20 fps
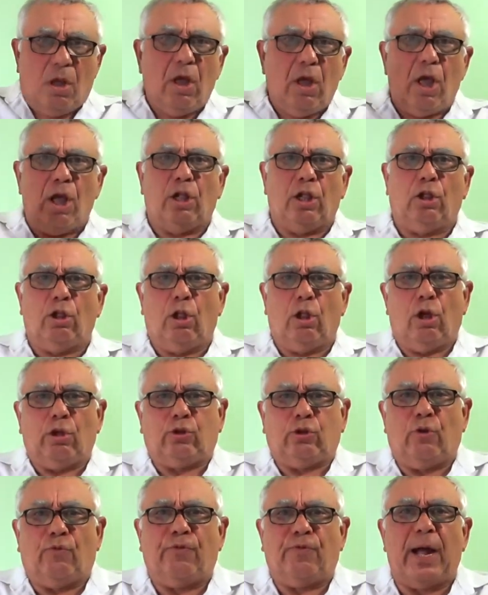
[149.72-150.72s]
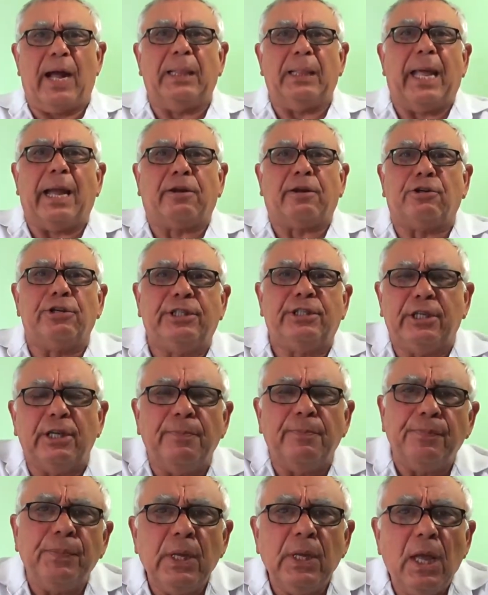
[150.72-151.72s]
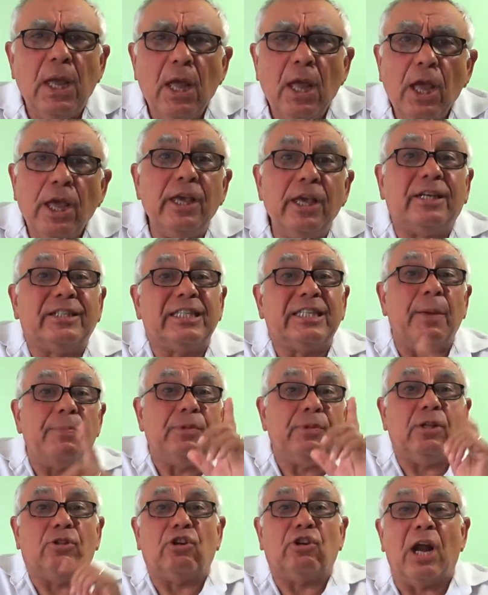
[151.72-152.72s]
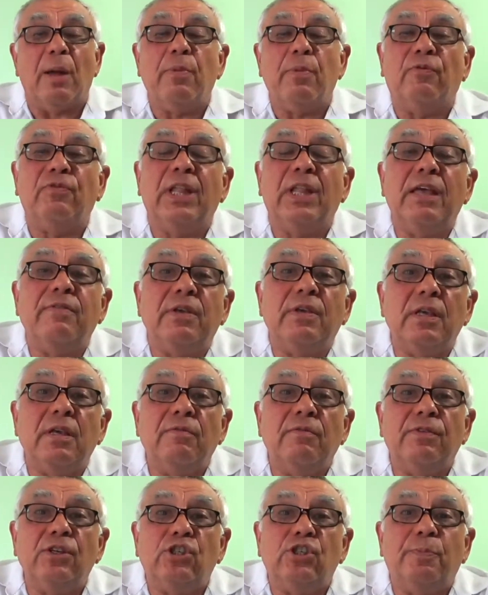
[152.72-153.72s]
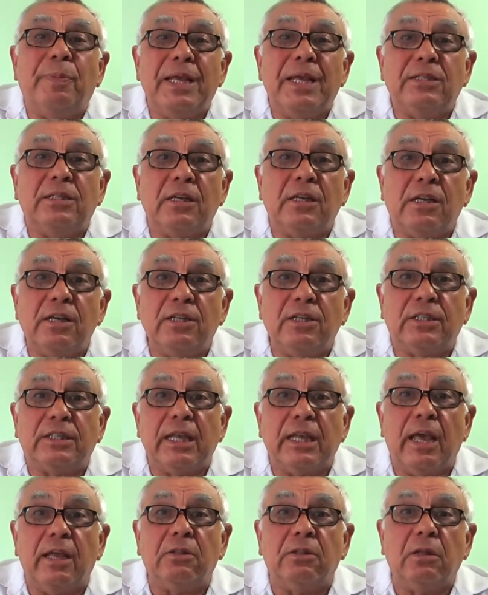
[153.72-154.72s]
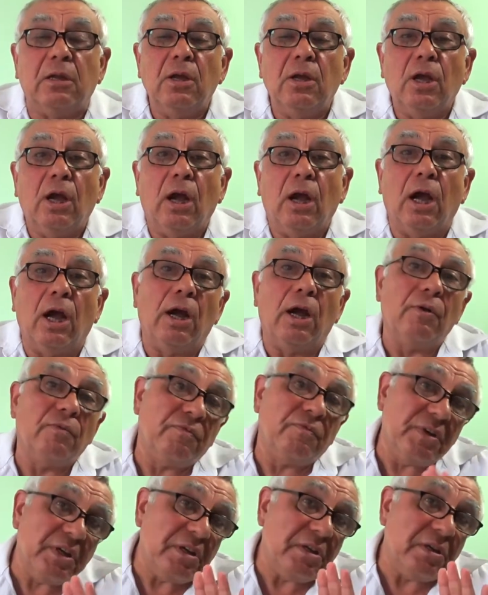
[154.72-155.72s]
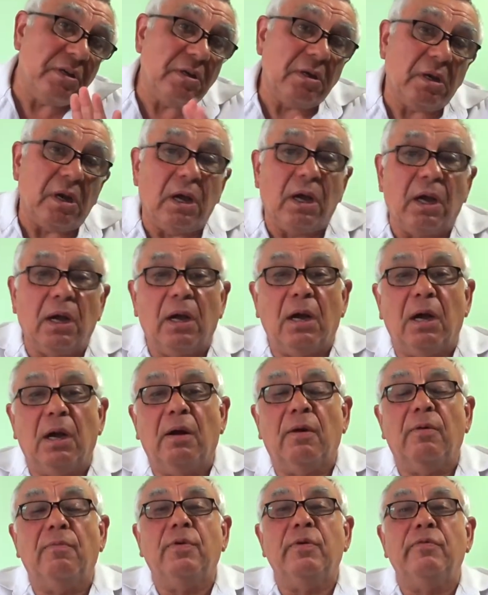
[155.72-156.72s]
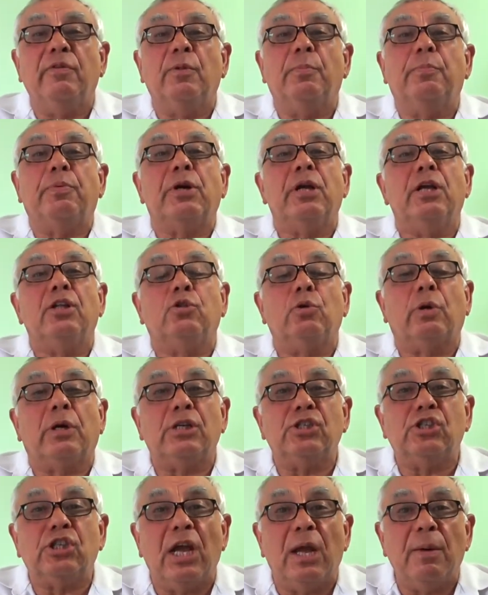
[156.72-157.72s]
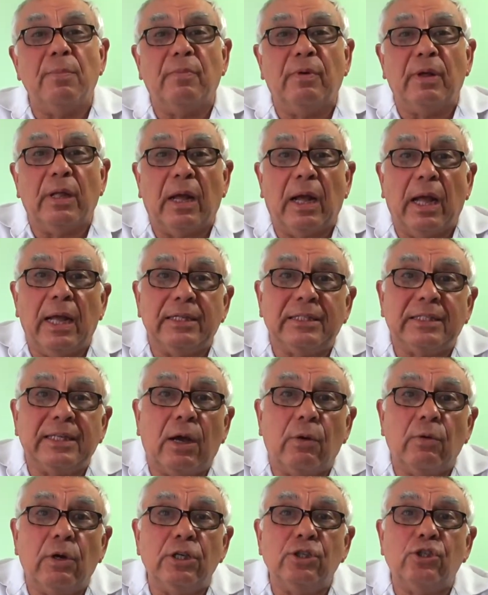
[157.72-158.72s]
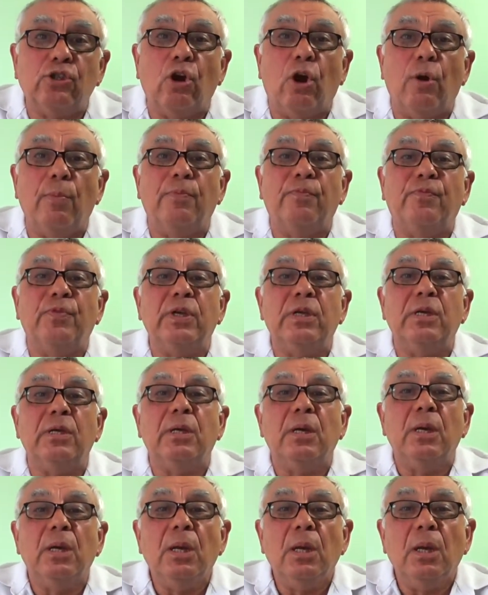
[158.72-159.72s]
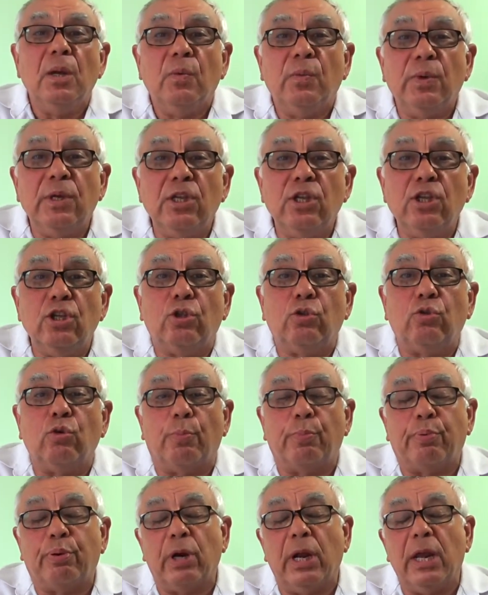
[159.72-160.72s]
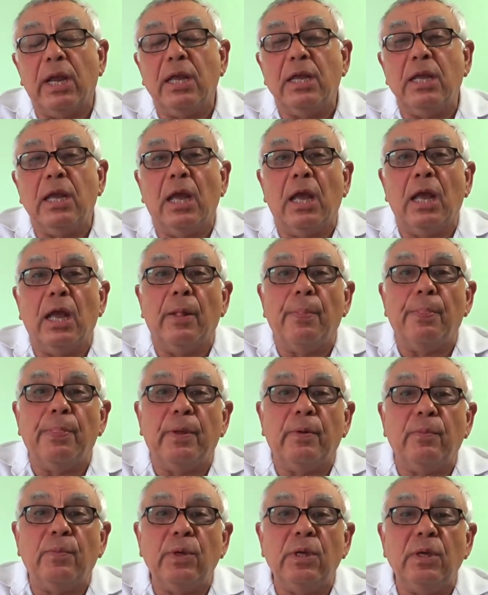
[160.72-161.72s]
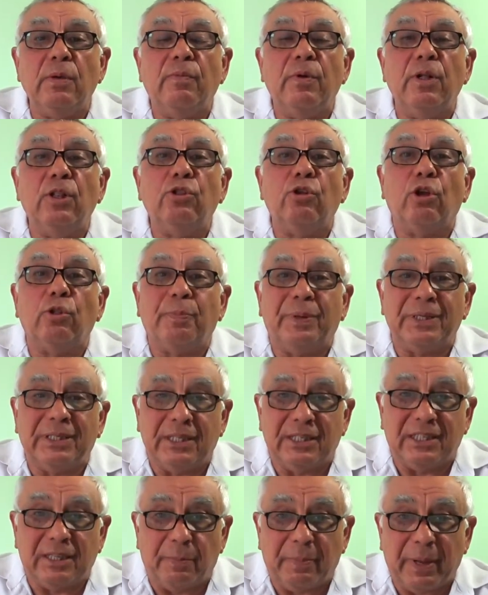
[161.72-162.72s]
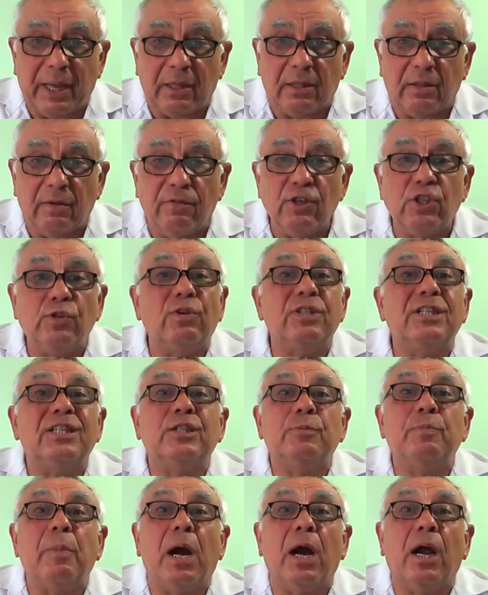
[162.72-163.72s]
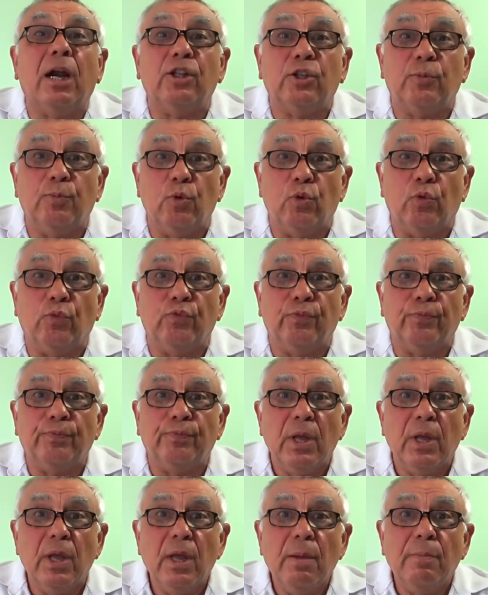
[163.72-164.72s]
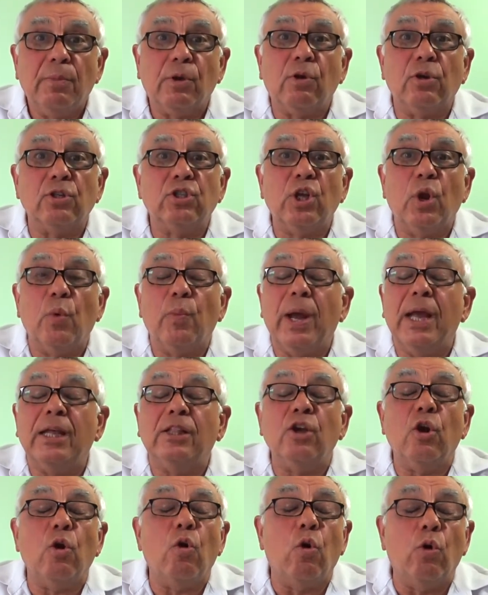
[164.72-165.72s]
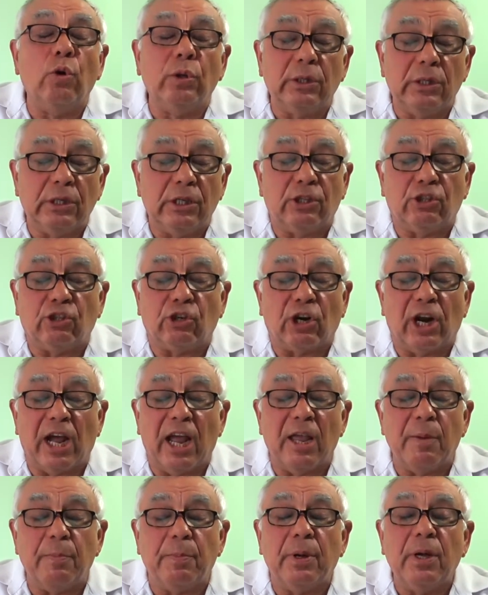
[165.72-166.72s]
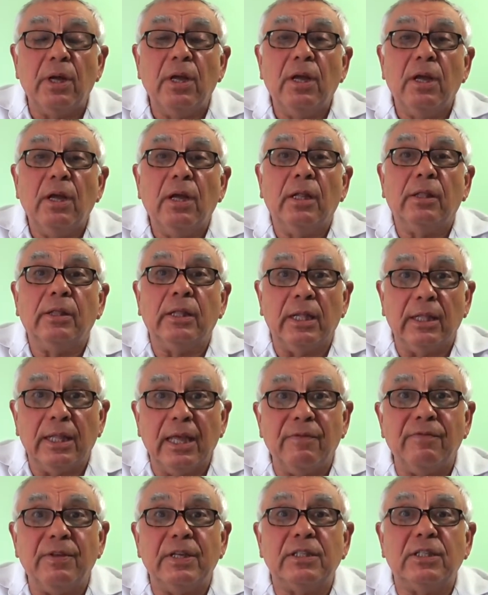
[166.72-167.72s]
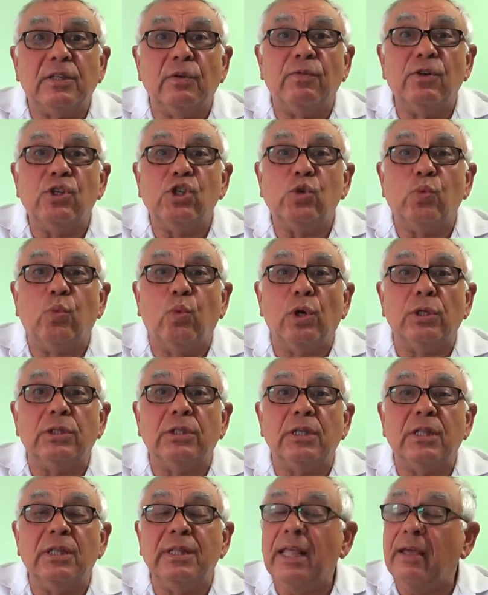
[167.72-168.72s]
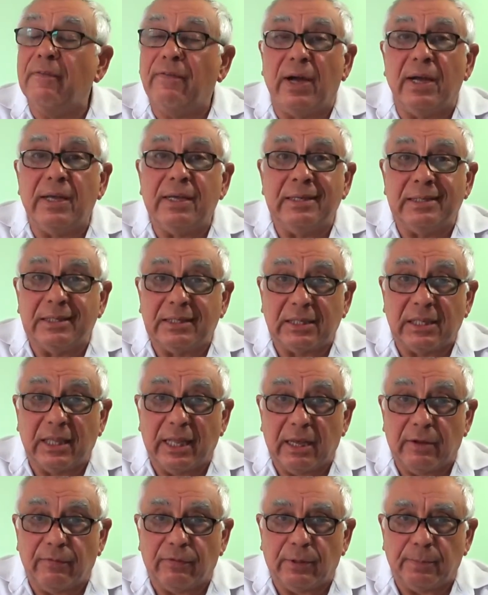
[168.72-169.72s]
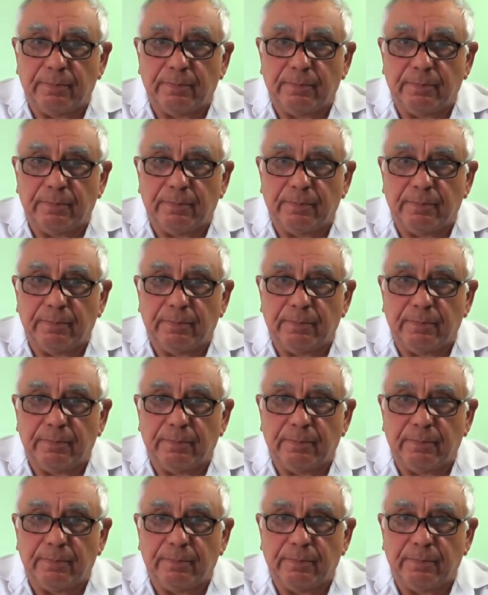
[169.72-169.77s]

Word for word: a lot of alacrity except the tribe of Levi, which basically said, uh, we, uh, we will pray to Hashem, it's our job, we, we need to pray, and we will not participate, which was a smart move, because they were the only tribe, the Levis, which was never enslaved.